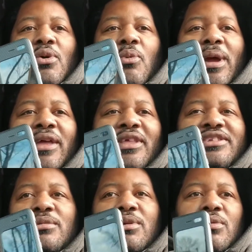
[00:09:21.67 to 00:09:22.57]
when they
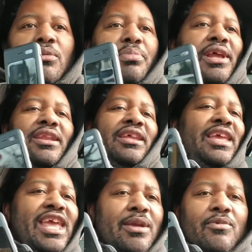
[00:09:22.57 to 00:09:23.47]
see me playing a
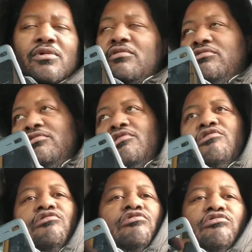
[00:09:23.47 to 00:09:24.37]
game or
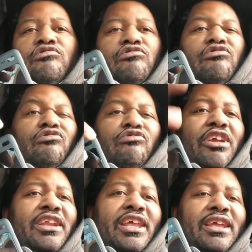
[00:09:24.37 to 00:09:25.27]

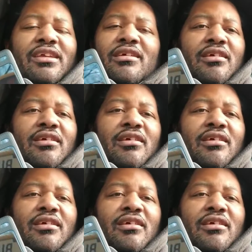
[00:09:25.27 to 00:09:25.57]
reading,